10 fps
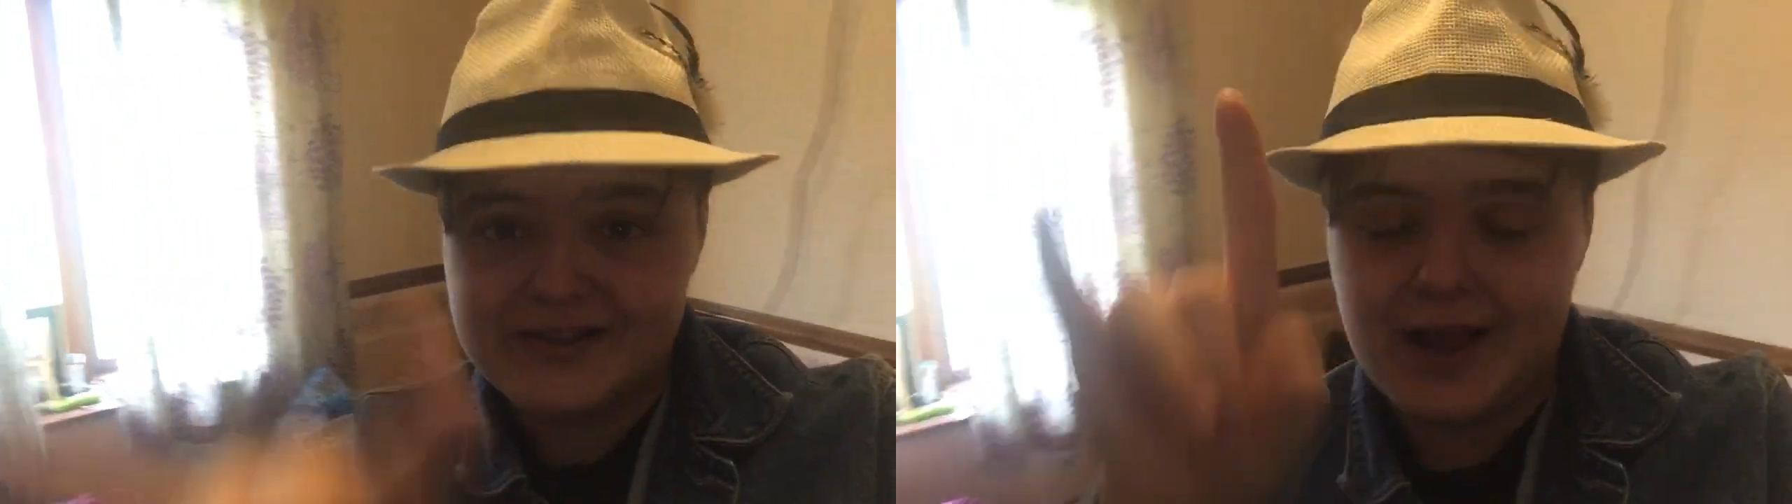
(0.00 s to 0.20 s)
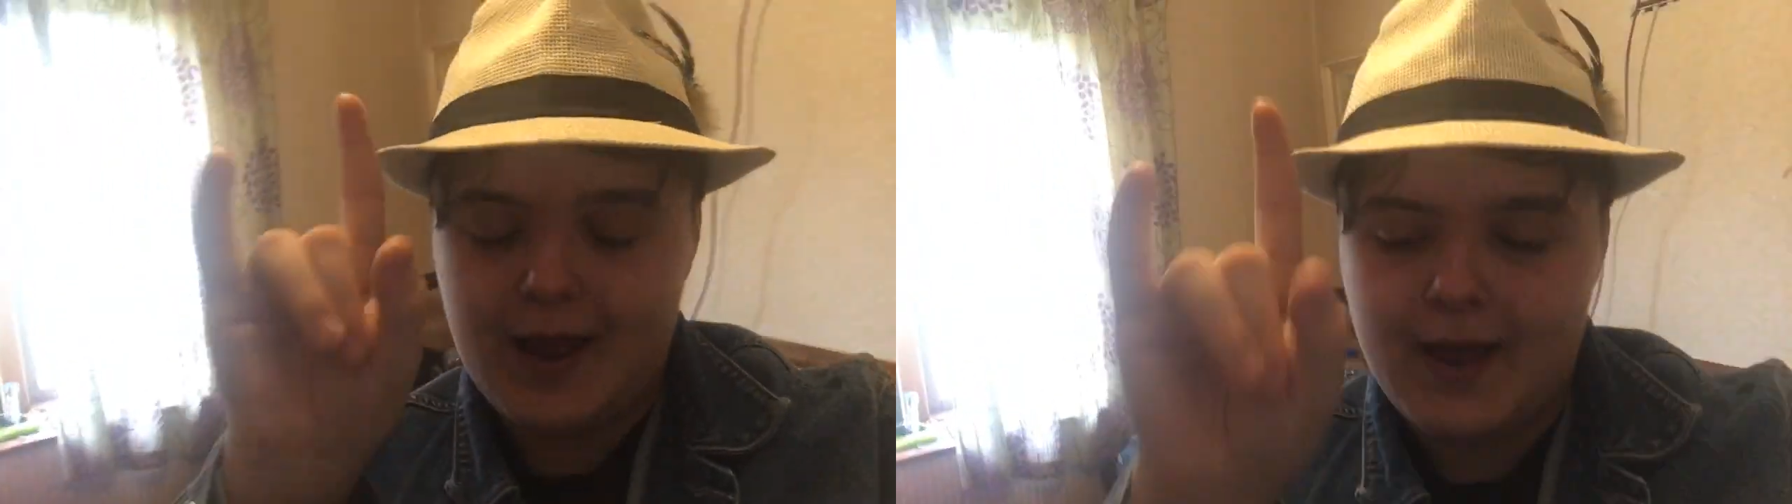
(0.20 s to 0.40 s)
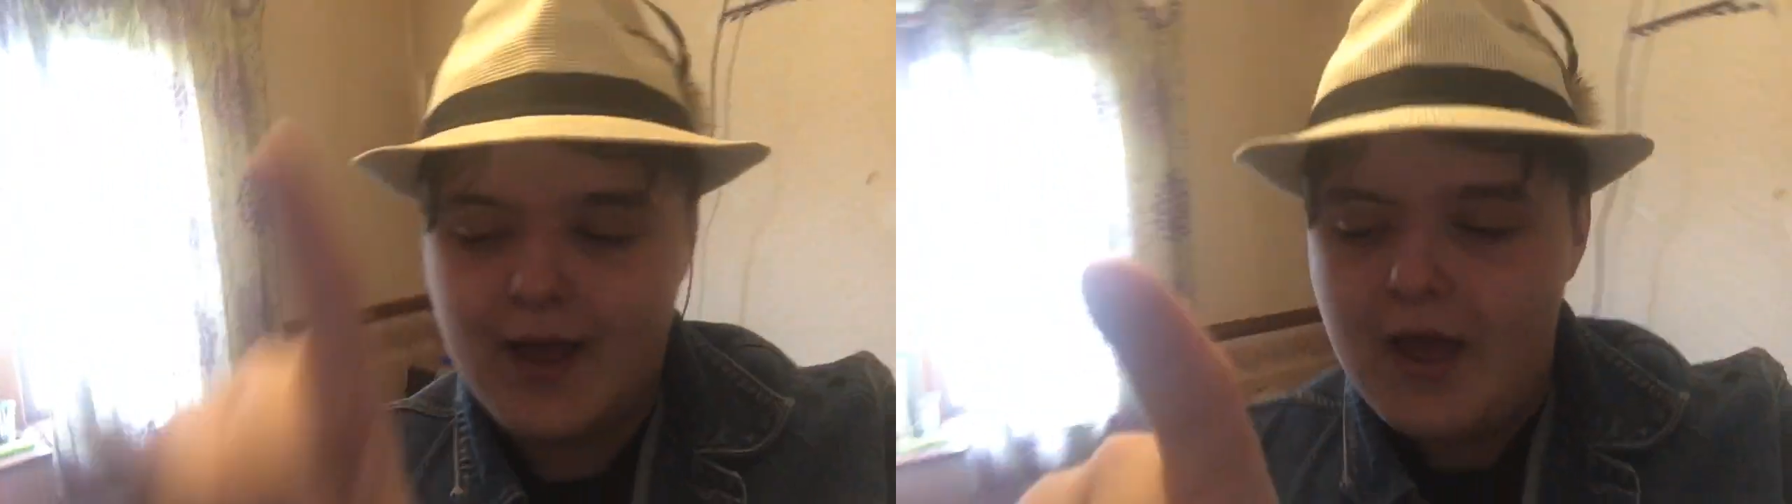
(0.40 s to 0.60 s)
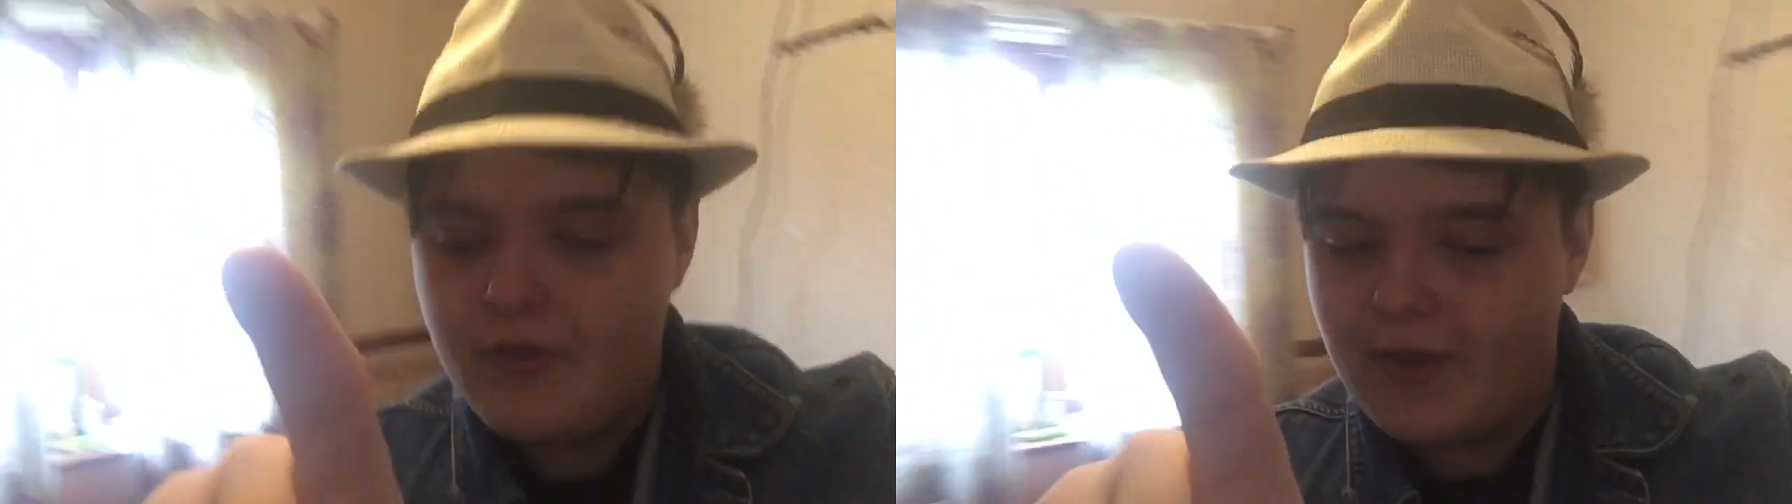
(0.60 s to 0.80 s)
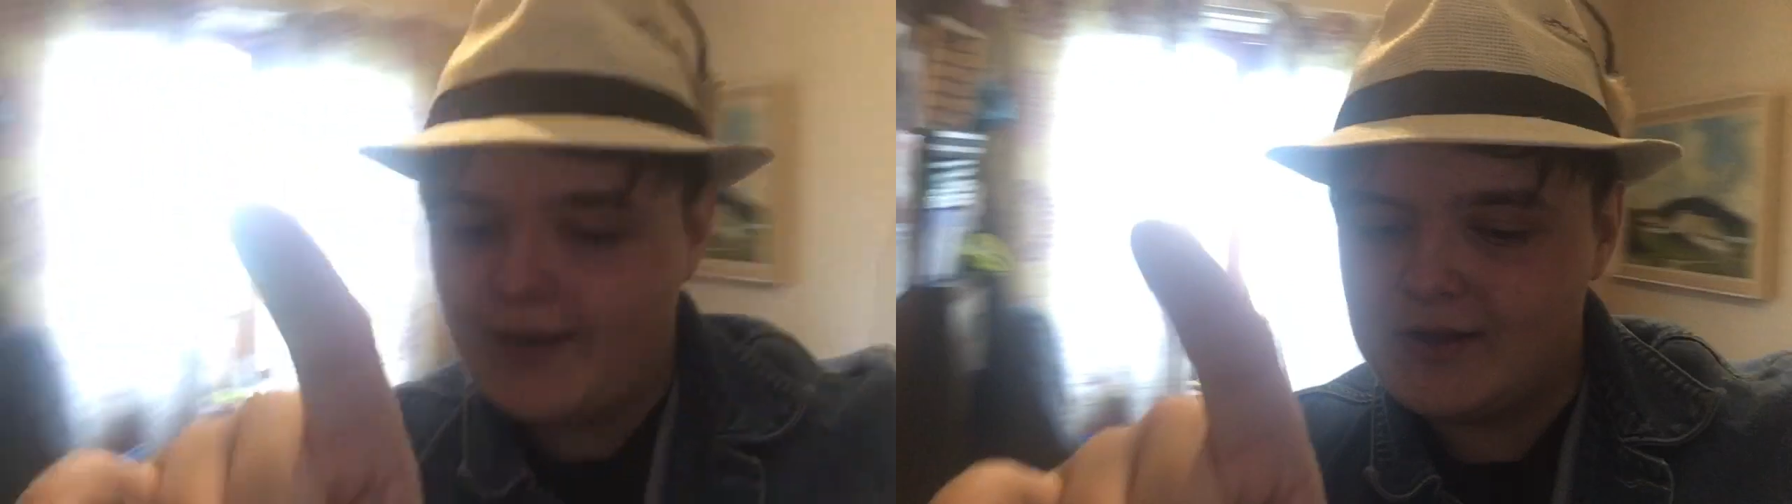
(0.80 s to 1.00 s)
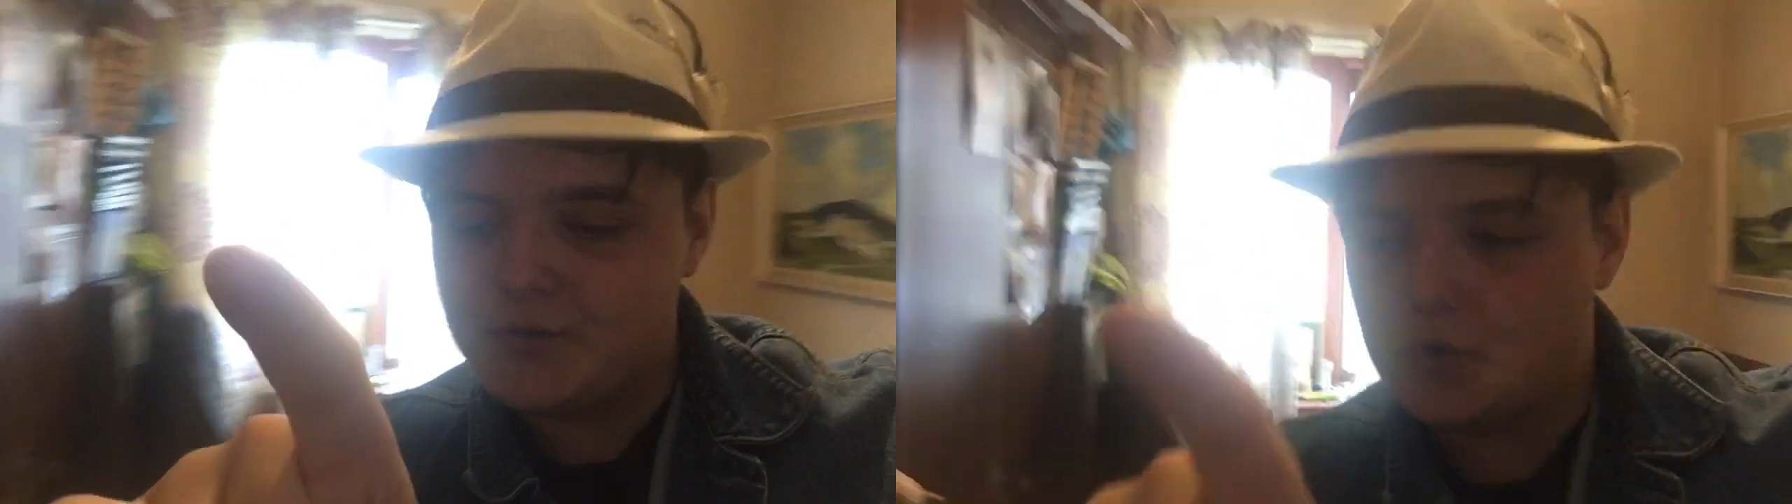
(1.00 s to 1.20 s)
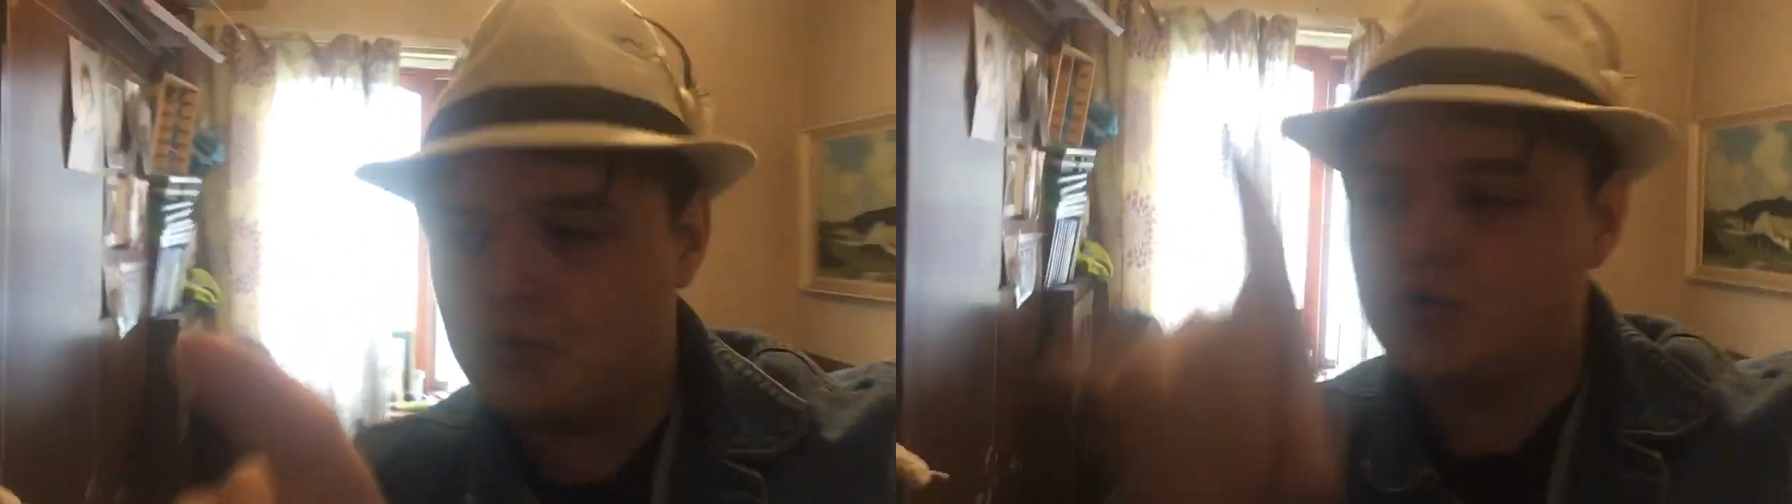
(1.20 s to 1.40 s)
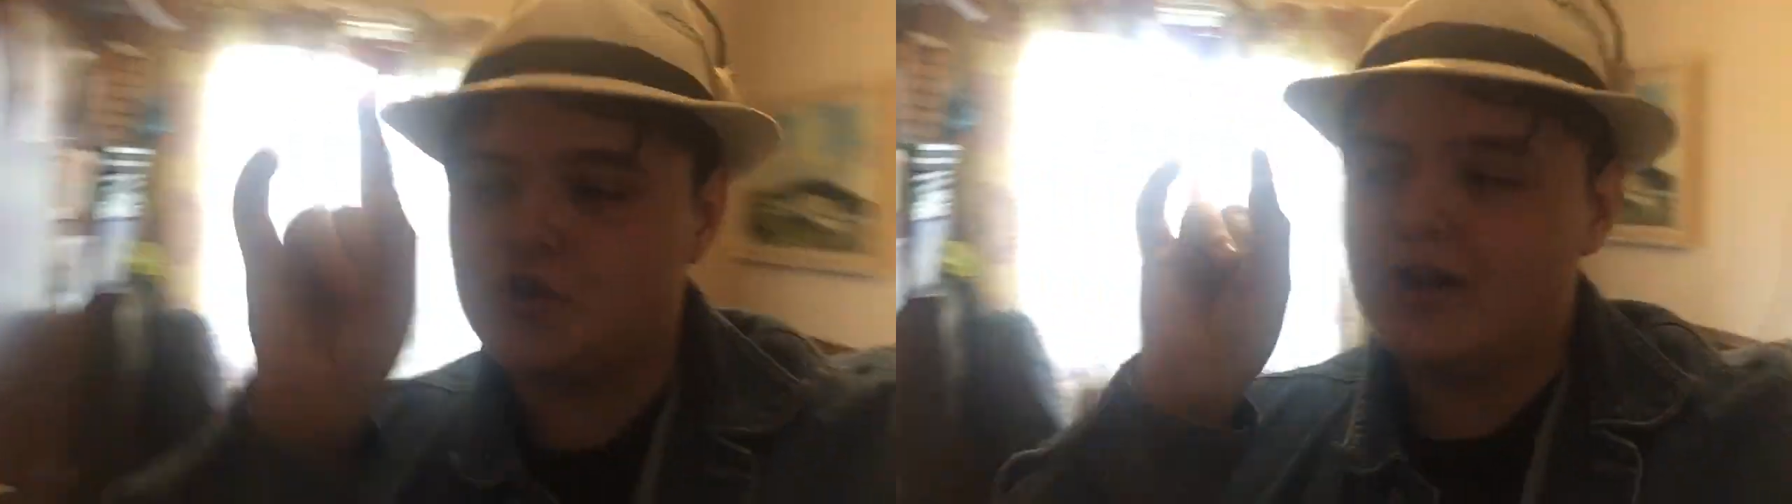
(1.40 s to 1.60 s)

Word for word: Uh, thank you guys for watching,